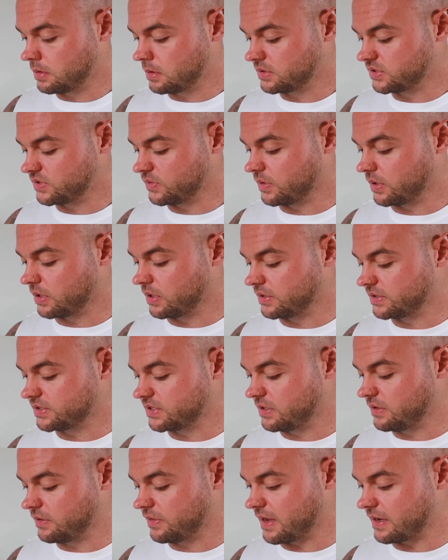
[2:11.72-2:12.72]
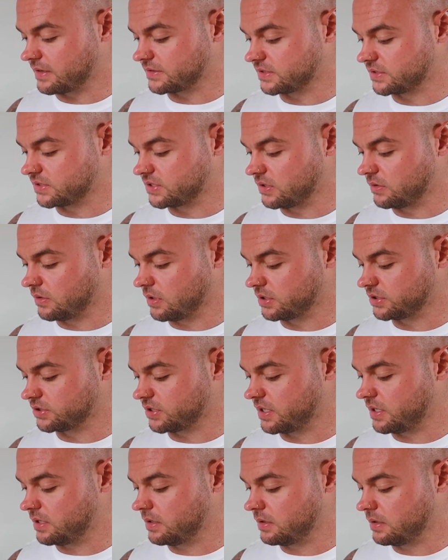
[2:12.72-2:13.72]
So we're going to do
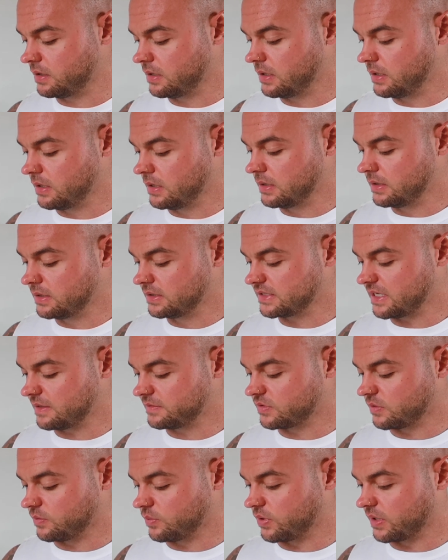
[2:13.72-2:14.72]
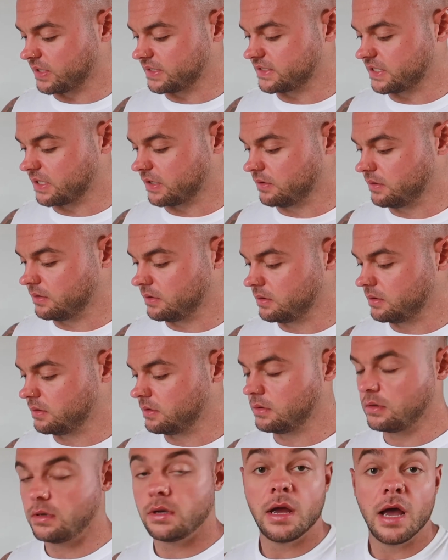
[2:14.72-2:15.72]
2,200 times 1.2. And
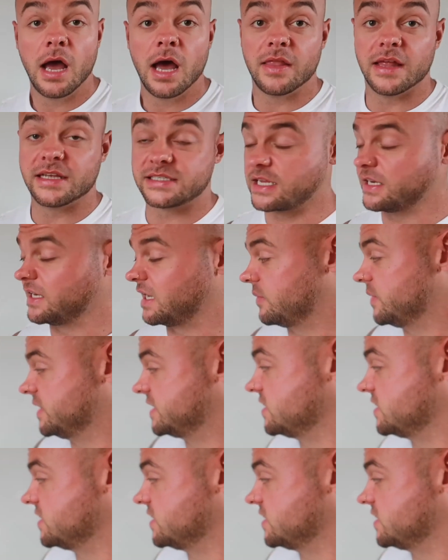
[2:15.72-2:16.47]
that's going to give me